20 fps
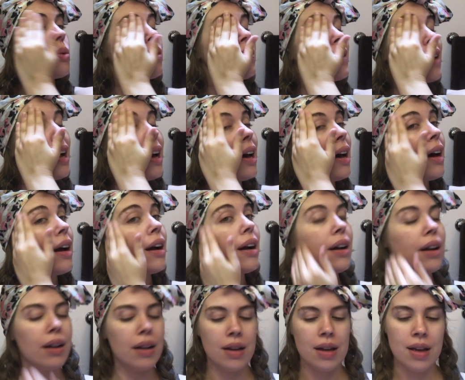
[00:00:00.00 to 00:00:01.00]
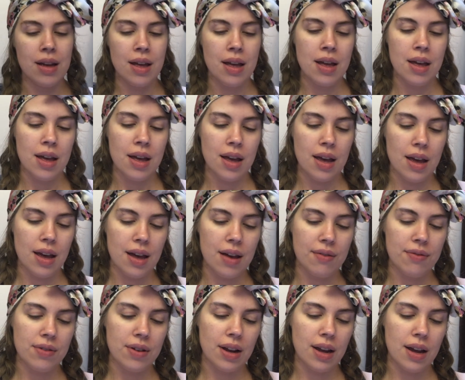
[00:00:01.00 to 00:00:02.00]
we've got our
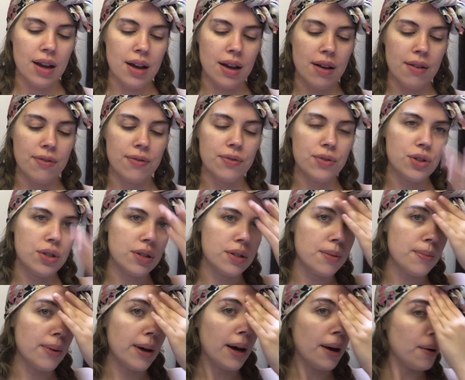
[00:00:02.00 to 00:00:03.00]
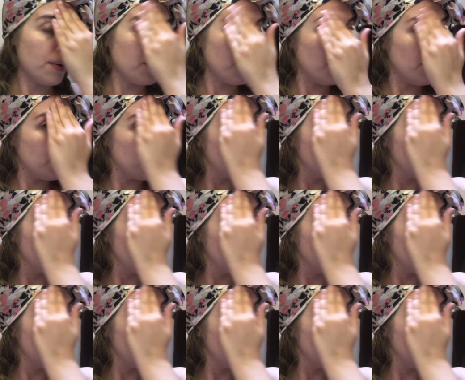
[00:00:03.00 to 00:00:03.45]
half and half, just about.